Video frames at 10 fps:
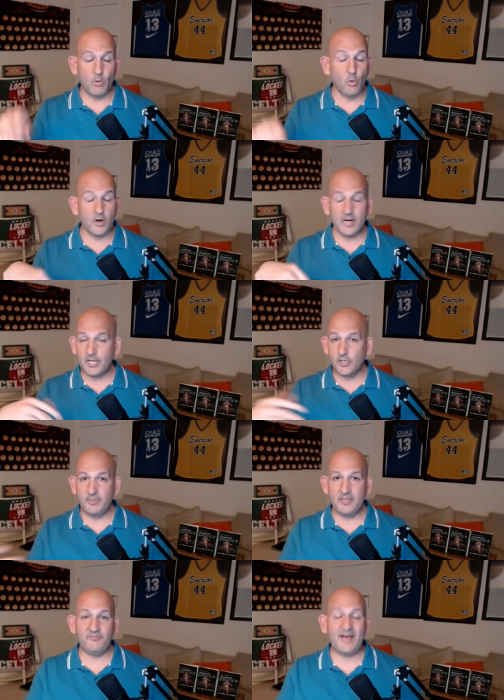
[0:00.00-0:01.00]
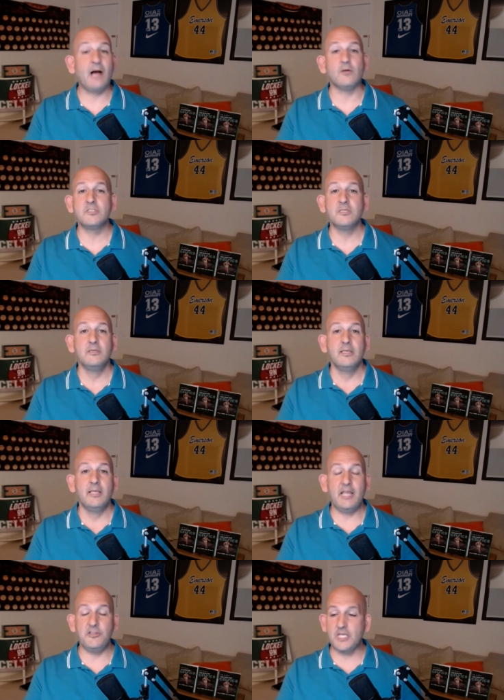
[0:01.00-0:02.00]
Or it could be fouls.
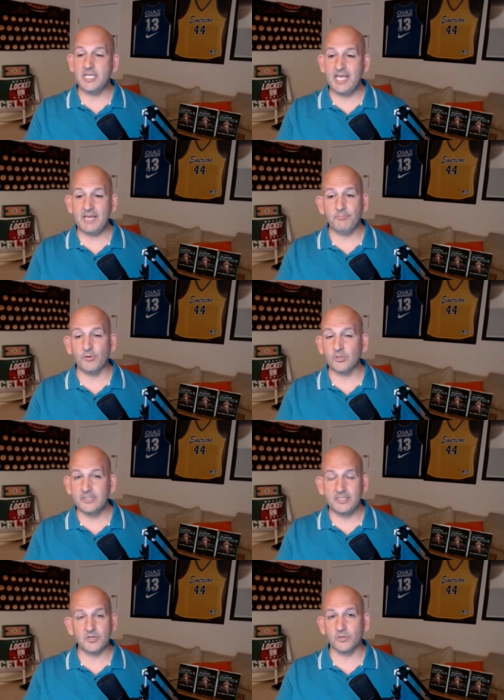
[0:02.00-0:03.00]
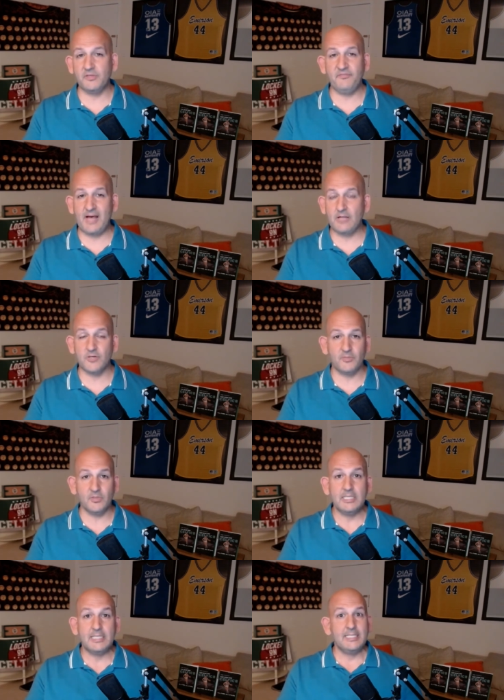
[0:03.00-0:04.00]
And you can get Brooklyn into early foul
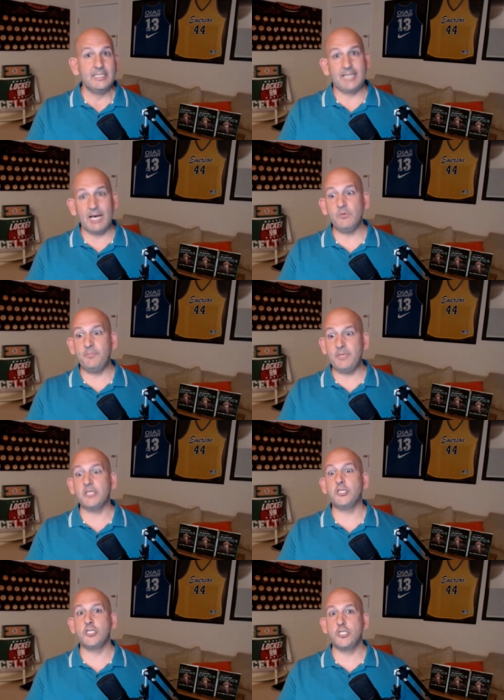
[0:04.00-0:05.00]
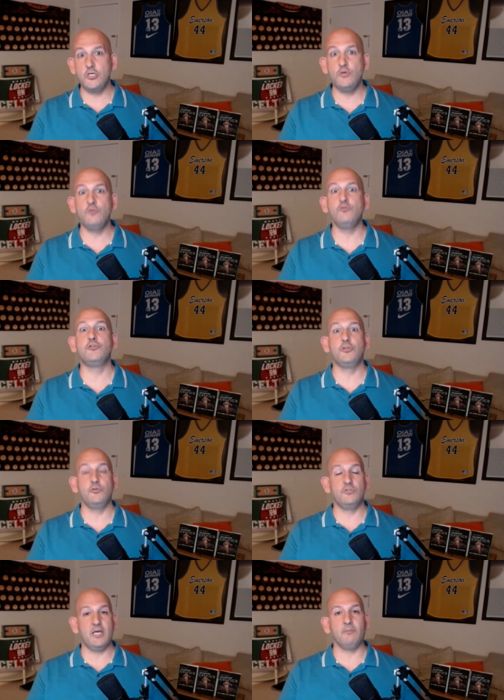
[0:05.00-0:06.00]
trouble. That would be a huge,
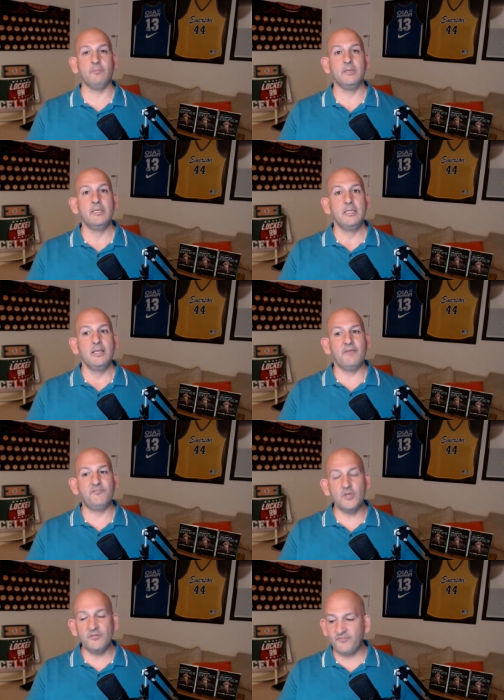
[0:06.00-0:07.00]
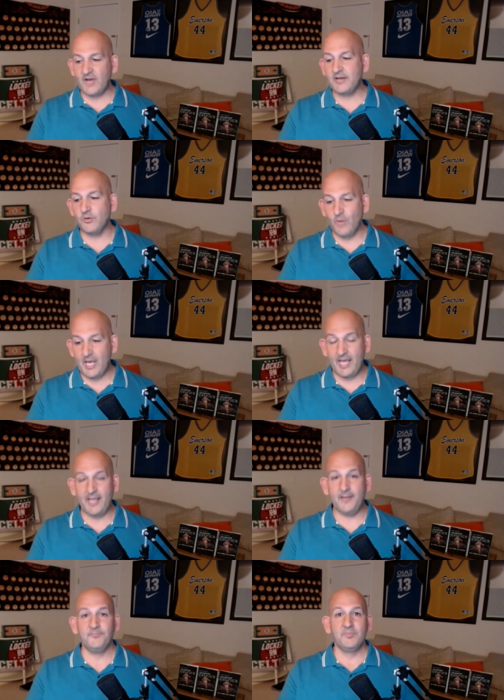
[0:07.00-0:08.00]
huge help. If you can find a
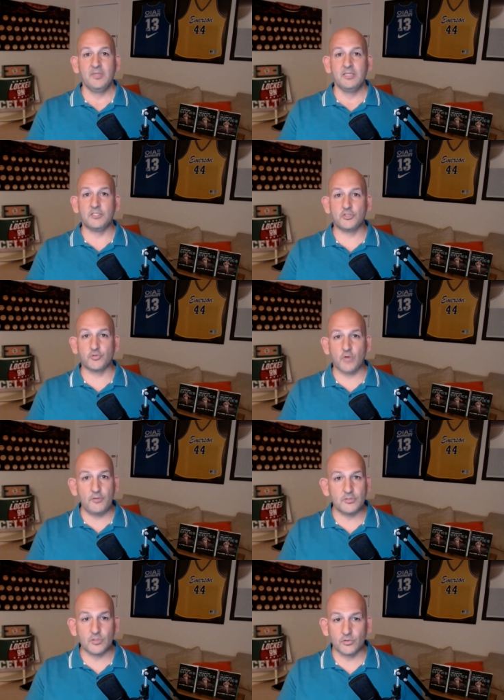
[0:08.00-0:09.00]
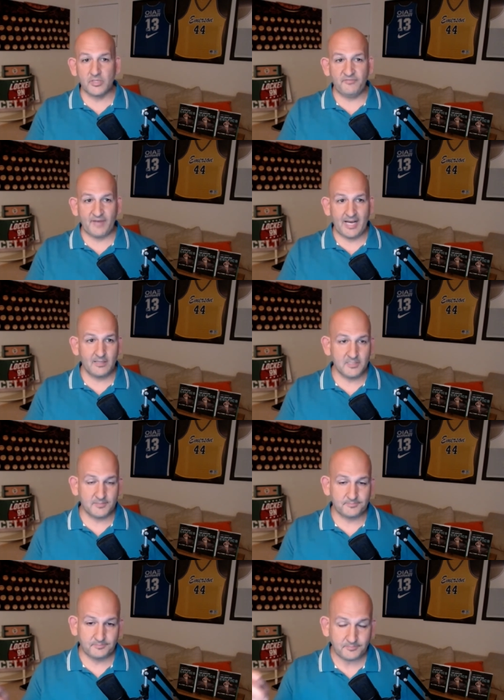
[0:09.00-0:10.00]
way to draw those early fouls